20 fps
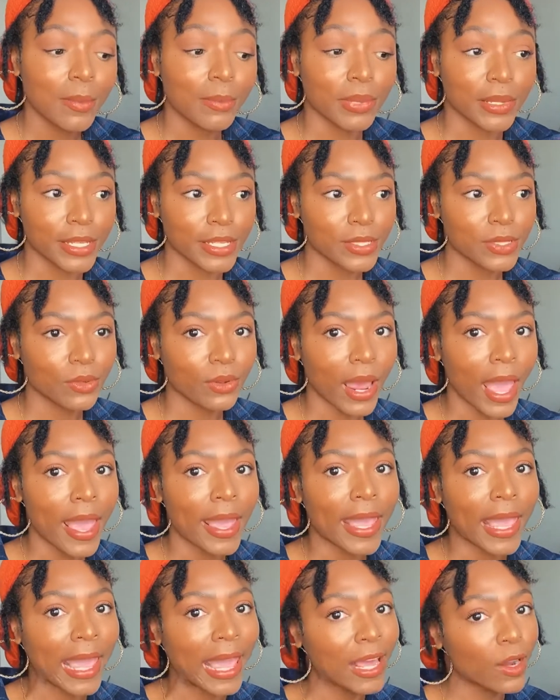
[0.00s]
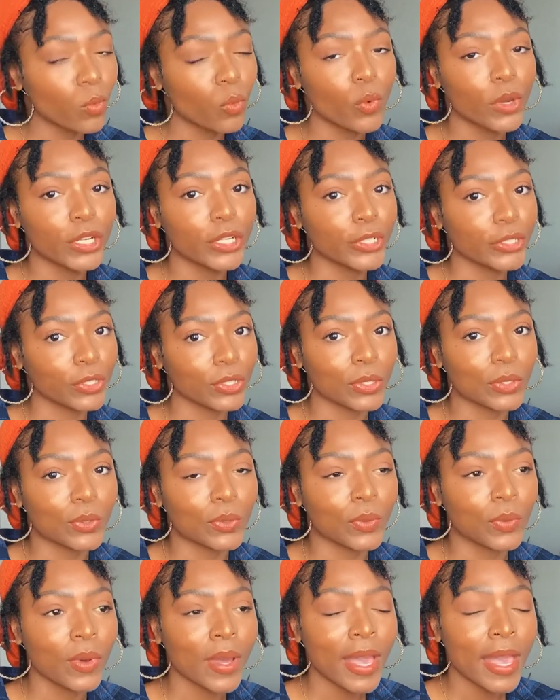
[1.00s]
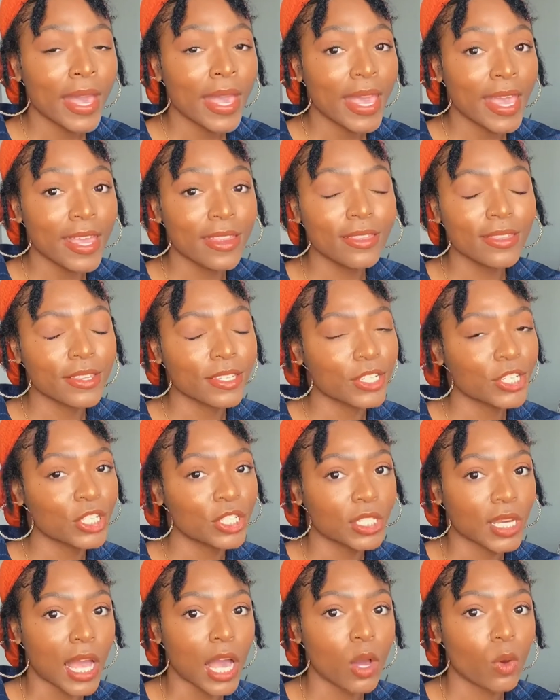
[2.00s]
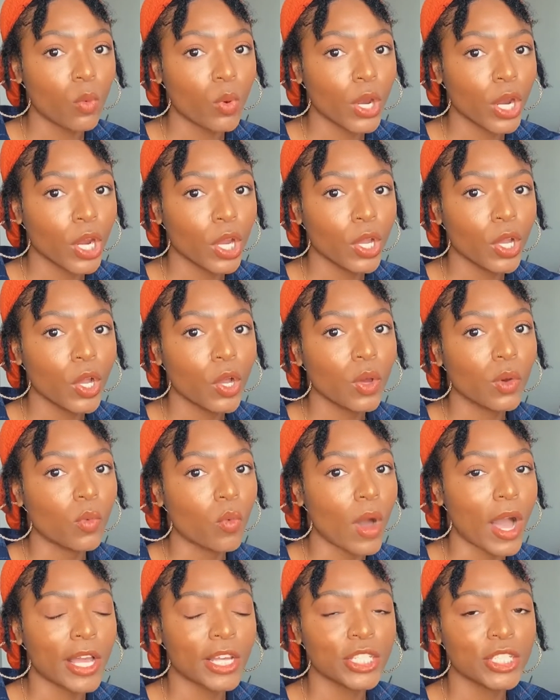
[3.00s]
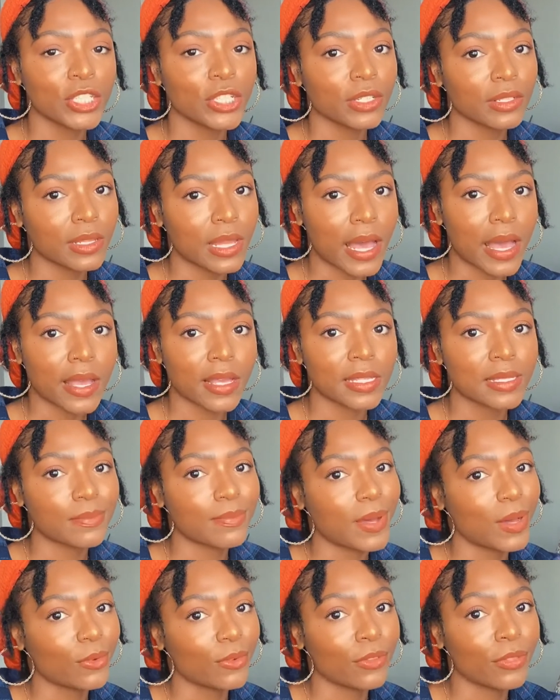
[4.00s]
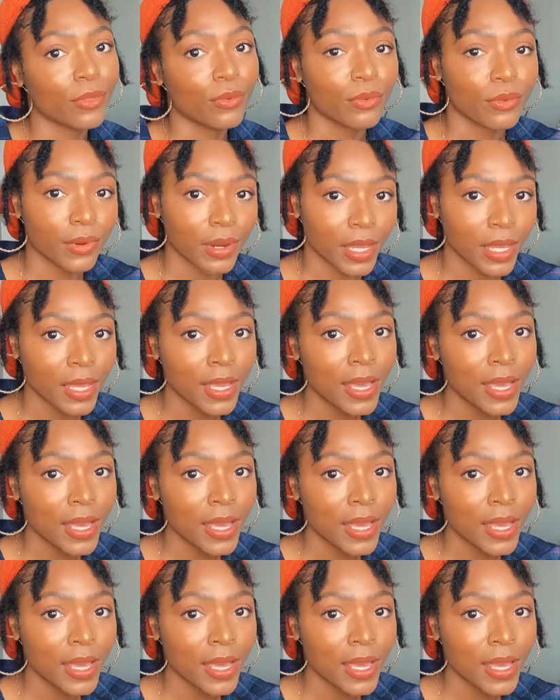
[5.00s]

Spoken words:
Please do that. And when you in the shower, wash your locks about 3